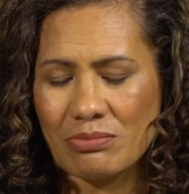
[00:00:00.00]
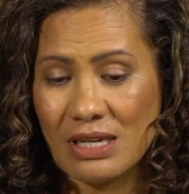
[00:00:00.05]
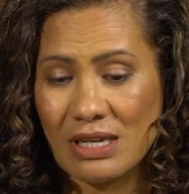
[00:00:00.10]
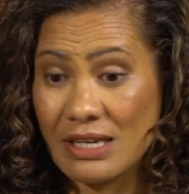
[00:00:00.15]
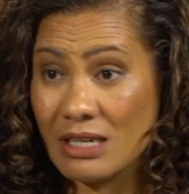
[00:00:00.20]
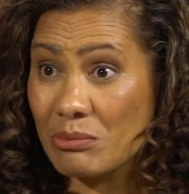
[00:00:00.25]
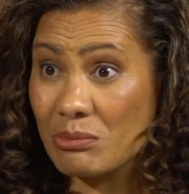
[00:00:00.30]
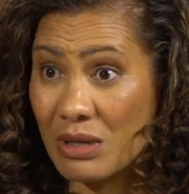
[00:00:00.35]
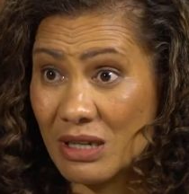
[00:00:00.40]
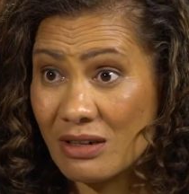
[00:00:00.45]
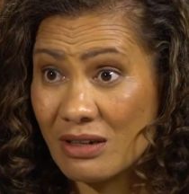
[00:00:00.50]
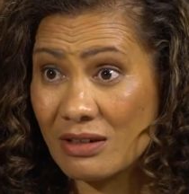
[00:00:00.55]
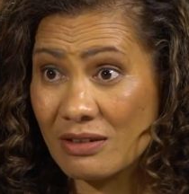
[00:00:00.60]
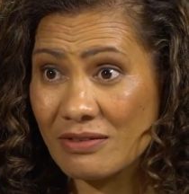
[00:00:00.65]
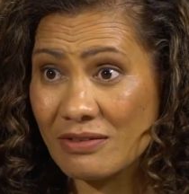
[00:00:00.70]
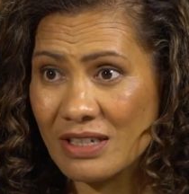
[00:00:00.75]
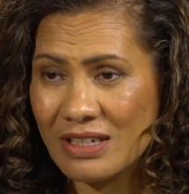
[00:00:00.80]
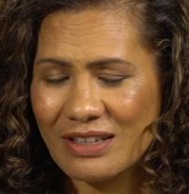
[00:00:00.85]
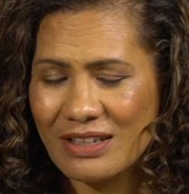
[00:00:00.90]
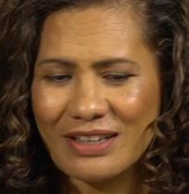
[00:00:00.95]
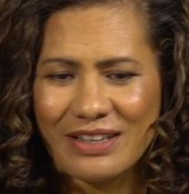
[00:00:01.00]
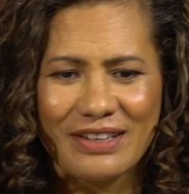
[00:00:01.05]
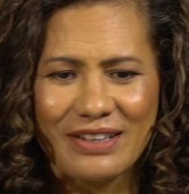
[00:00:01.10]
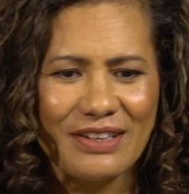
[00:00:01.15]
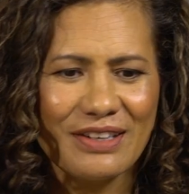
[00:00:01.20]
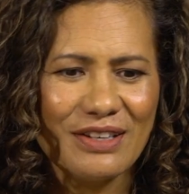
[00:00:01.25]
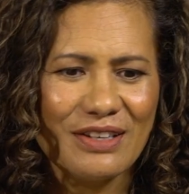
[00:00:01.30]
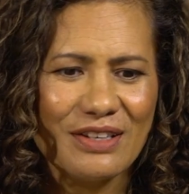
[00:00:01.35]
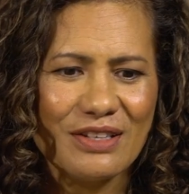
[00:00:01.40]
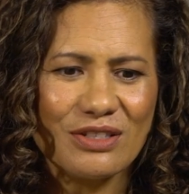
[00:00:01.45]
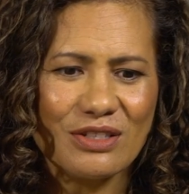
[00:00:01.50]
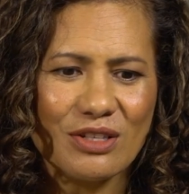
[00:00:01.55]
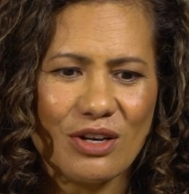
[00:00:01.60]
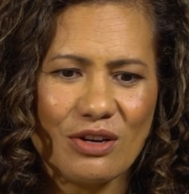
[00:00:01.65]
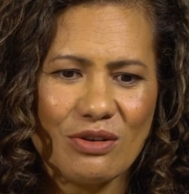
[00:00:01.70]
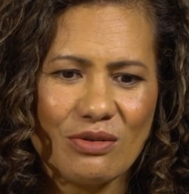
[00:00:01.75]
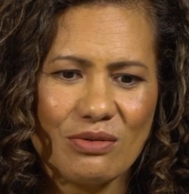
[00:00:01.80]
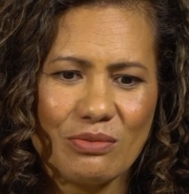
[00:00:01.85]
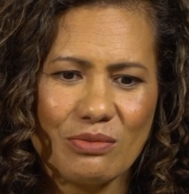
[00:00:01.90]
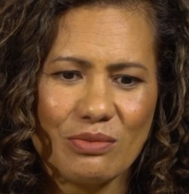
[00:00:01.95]
competitively.
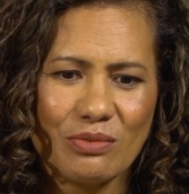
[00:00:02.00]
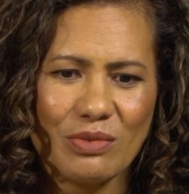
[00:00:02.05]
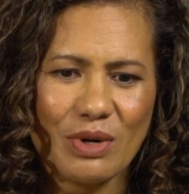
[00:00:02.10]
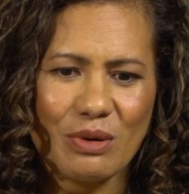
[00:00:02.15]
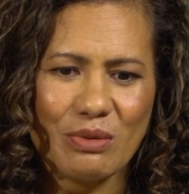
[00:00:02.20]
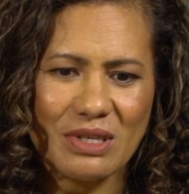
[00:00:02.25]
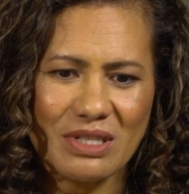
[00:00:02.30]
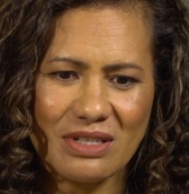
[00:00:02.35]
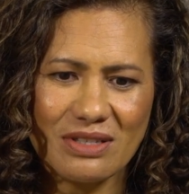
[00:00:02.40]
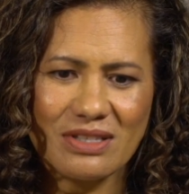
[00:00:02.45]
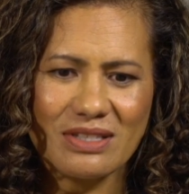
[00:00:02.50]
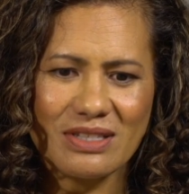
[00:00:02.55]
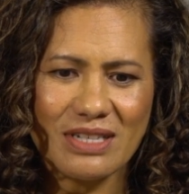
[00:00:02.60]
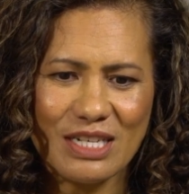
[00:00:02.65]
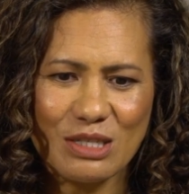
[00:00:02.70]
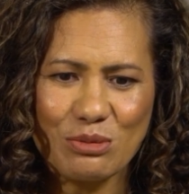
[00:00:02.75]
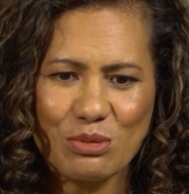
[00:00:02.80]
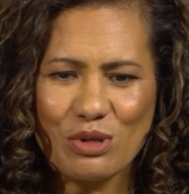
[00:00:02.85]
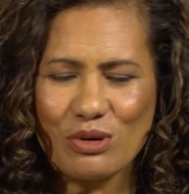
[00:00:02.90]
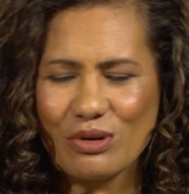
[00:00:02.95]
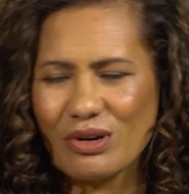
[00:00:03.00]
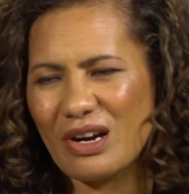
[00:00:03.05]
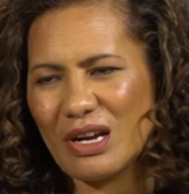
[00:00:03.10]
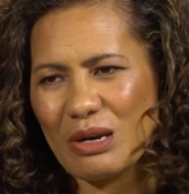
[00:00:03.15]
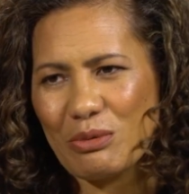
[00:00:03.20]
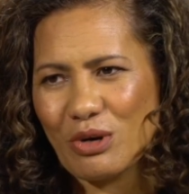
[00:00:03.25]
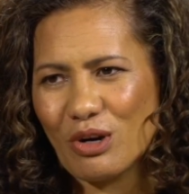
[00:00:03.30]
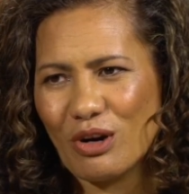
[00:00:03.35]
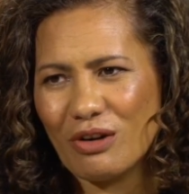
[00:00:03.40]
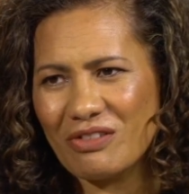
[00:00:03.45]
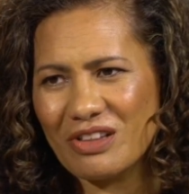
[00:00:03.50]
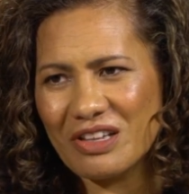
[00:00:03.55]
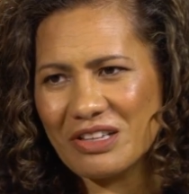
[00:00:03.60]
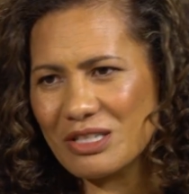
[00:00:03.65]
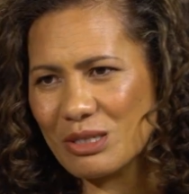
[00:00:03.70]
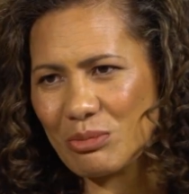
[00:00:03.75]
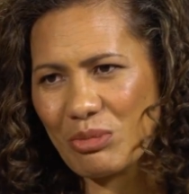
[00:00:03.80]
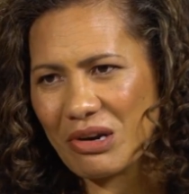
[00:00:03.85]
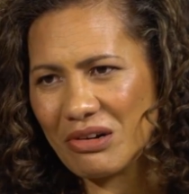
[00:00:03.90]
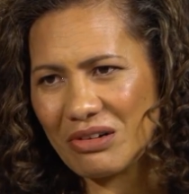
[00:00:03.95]
So we went to the States. We thought, we'll go over there.
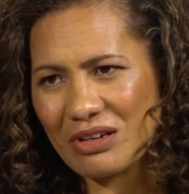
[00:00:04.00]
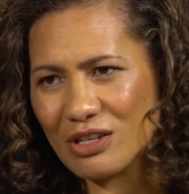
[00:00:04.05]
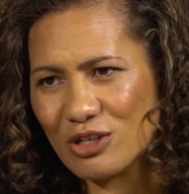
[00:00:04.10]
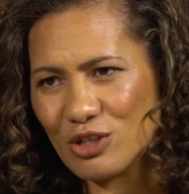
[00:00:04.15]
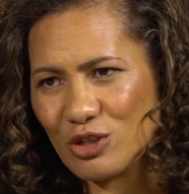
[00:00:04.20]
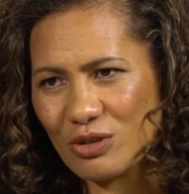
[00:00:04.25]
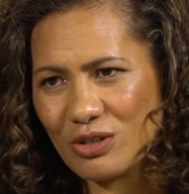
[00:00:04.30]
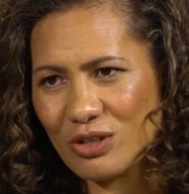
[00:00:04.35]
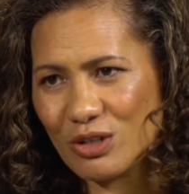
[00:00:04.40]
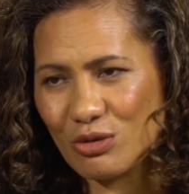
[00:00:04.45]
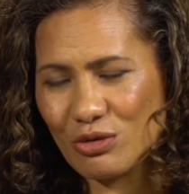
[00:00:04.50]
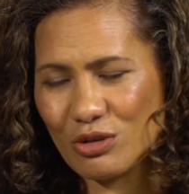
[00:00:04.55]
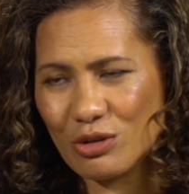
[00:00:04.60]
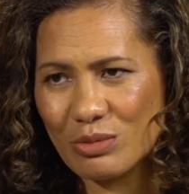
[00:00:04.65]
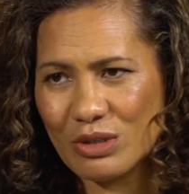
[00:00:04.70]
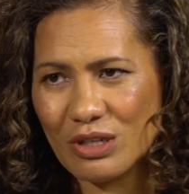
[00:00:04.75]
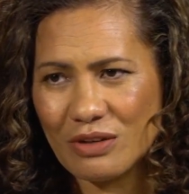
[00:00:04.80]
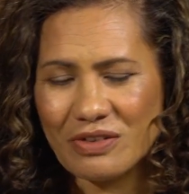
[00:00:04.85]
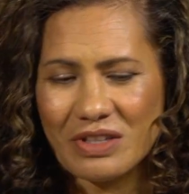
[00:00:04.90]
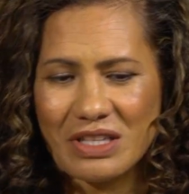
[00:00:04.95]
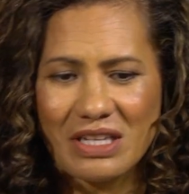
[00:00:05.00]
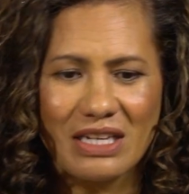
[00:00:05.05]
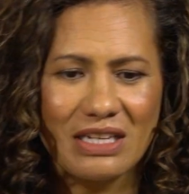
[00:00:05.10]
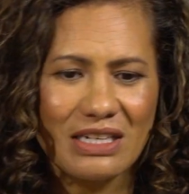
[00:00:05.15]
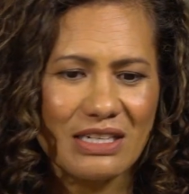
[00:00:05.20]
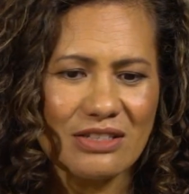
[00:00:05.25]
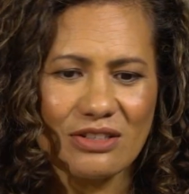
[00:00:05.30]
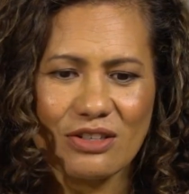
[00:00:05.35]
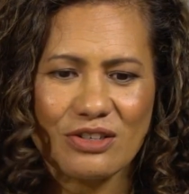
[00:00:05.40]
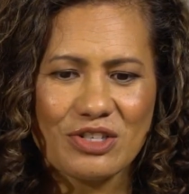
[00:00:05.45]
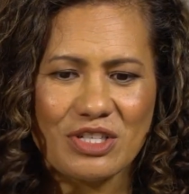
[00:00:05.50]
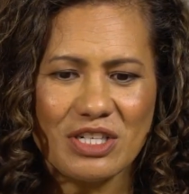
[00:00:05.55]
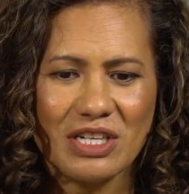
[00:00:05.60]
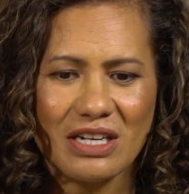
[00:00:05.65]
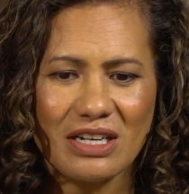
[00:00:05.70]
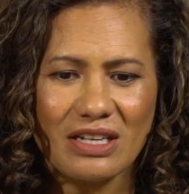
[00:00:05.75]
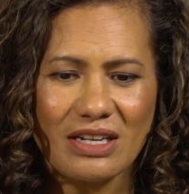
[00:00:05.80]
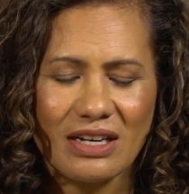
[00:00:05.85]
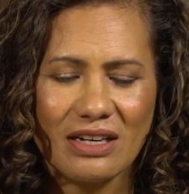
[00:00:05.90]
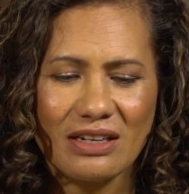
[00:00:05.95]
There's apparently a junior tournament over there. Let's go and
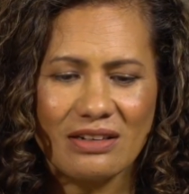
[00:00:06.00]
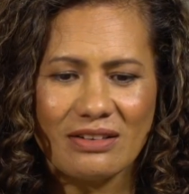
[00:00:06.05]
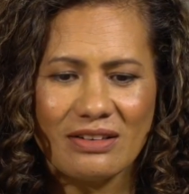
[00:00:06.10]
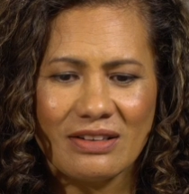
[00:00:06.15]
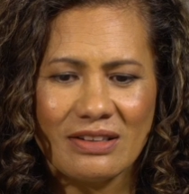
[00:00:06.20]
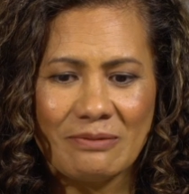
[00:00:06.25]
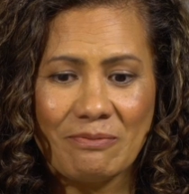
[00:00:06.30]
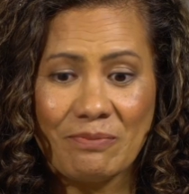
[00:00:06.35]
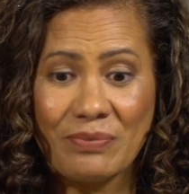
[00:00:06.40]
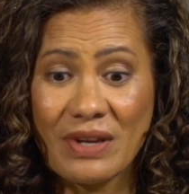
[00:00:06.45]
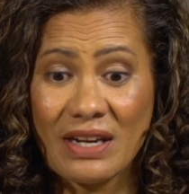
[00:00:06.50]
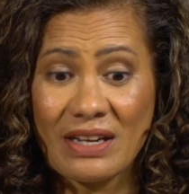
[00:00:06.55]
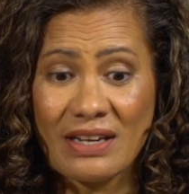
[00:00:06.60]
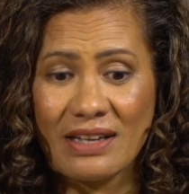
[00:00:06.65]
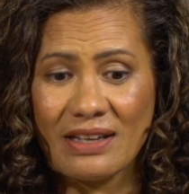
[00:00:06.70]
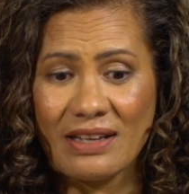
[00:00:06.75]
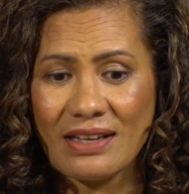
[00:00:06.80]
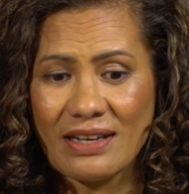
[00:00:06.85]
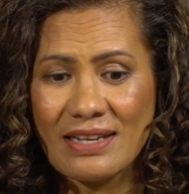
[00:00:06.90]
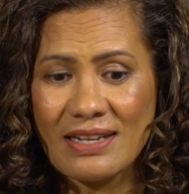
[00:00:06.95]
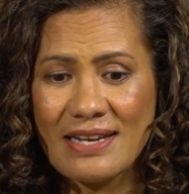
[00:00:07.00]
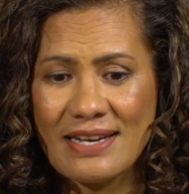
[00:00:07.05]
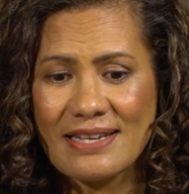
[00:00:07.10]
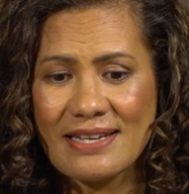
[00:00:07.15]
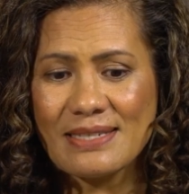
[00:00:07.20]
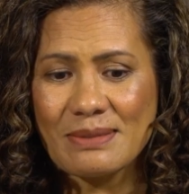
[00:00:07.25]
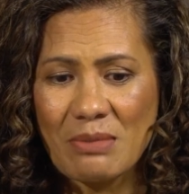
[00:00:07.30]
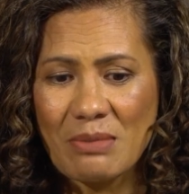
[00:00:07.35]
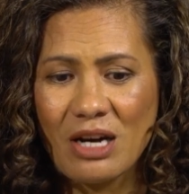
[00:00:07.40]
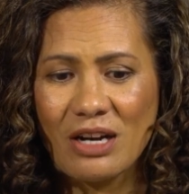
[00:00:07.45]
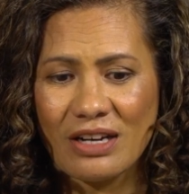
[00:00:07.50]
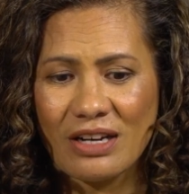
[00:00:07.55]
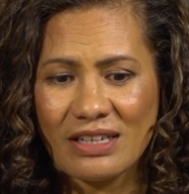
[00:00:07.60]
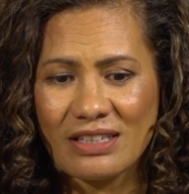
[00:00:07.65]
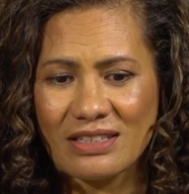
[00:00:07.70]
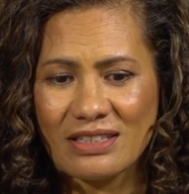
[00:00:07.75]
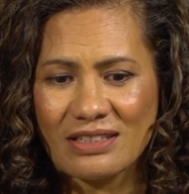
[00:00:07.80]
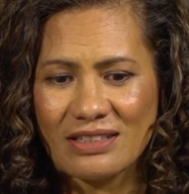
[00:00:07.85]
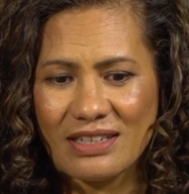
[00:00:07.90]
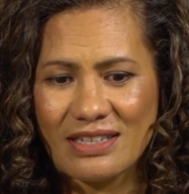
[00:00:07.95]
check it out. And in his
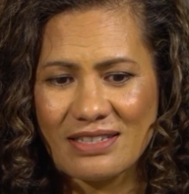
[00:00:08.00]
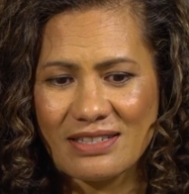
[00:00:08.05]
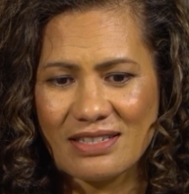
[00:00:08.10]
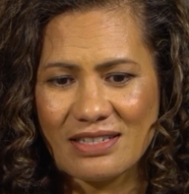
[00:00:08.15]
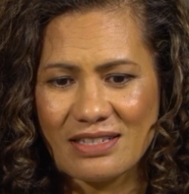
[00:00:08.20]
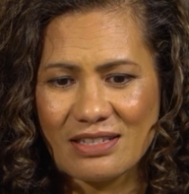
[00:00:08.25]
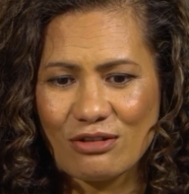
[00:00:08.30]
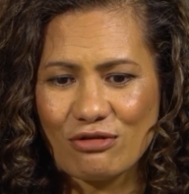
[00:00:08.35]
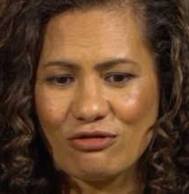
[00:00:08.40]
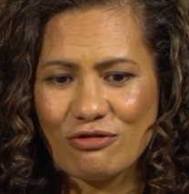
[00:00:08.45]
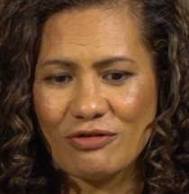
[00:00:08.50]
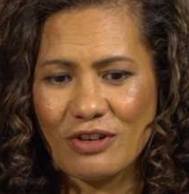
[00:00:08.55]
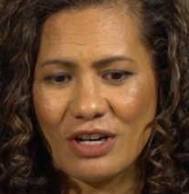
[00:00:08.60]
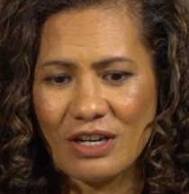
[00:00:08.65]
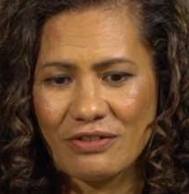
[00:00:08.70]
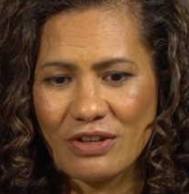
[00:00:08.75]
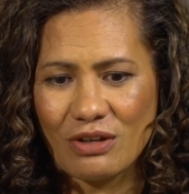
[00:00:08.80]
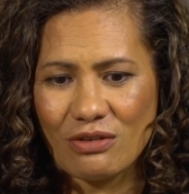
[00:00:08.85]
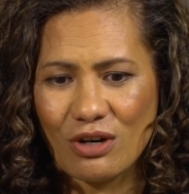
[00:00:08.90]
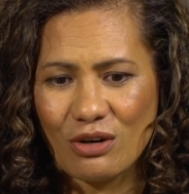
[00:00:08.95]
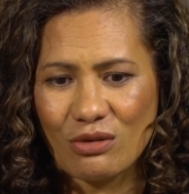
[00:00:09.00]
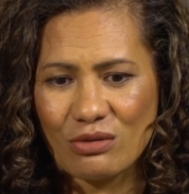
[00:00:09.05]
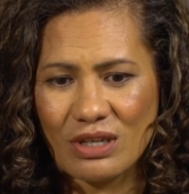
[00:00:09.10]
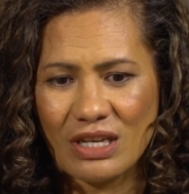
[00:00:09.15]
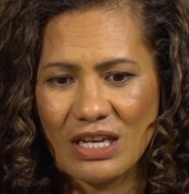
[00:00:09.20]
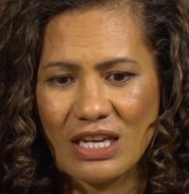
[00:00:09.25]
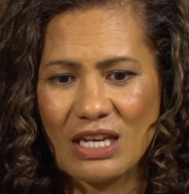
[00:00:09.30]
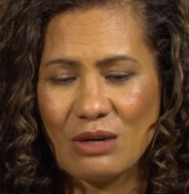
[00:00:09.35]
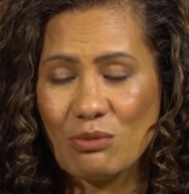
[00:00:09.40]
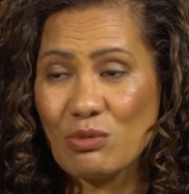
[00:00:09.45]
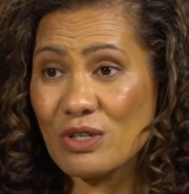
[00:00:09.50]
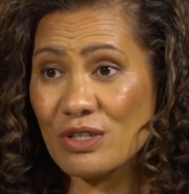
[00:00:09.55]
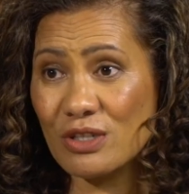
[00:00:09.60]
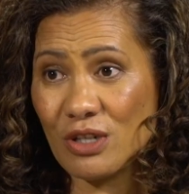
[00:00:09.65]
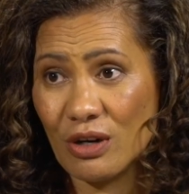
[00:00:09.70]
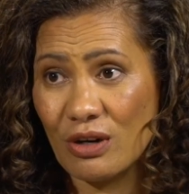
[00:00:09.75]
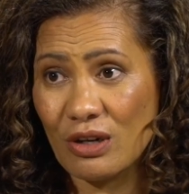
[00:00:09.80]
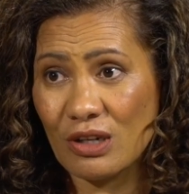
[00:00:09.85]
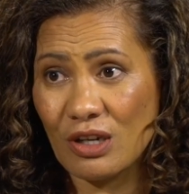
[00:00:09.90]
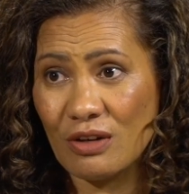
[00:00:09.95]
mind, as this little 5-year-old, he was going